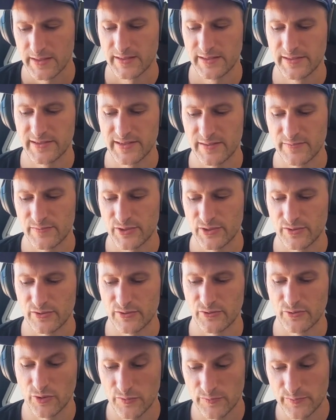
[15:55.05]
It seems
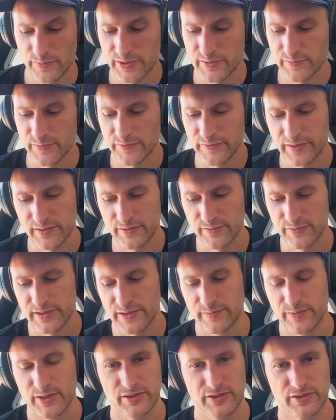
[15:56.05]
Europe is moving in a
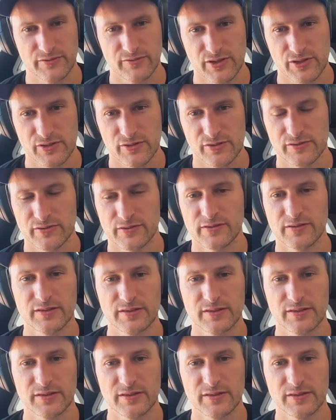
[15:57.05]
similar direction.